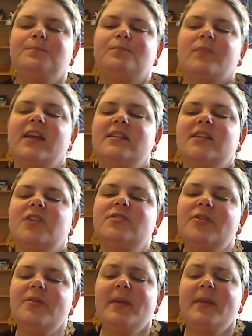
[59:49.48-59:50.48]
It's
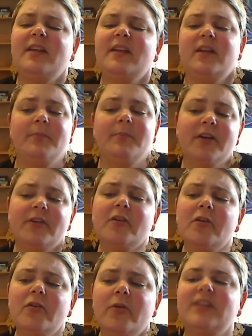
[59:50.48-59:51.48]
also a bit of an
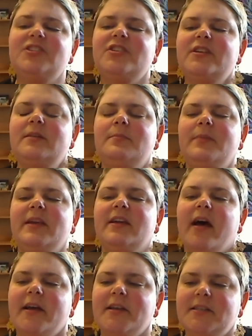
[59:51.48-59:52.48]
empirical question
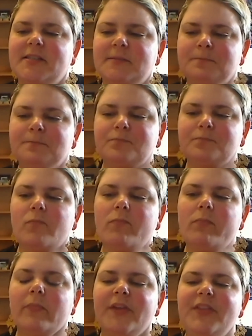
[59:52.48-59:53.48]
because
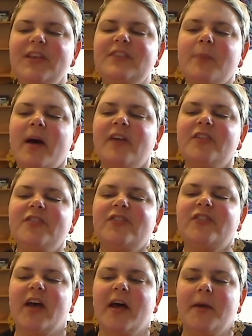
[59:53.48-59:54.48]
these
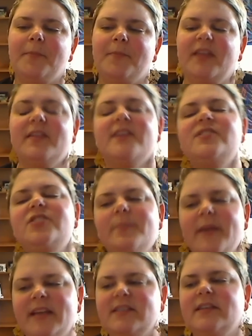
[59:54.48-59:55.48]
models, unless you're
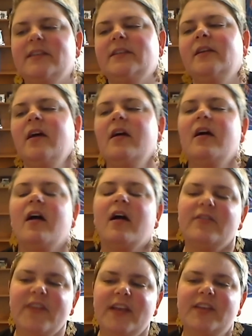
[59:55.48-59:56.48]
Bayesian, are
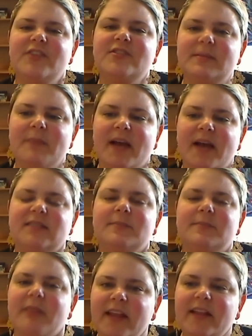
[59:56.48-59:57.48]
fit using
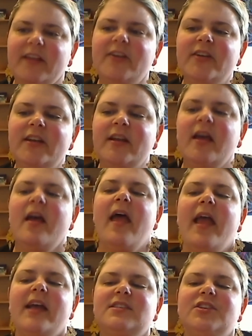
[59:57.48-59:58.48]
maximum likelihood.
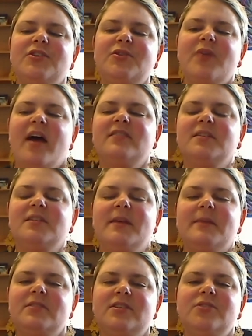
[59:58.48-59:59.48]
And so you have to be
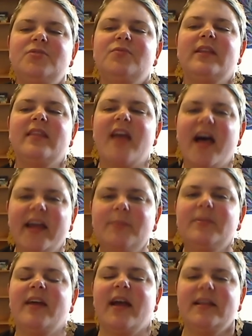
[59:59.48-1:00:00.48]
able to
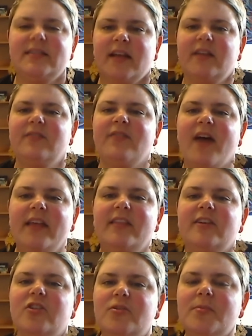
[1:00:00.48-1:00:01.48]
reliably identify the
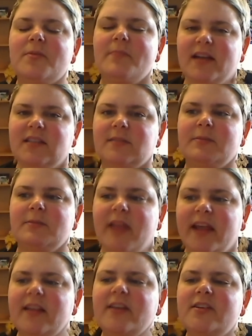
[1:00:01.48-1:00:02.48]
global maximum
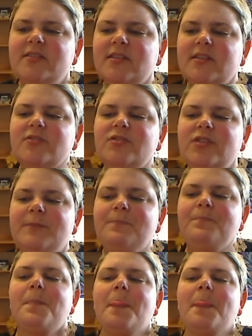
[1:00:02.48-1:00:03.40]
likelihood solution.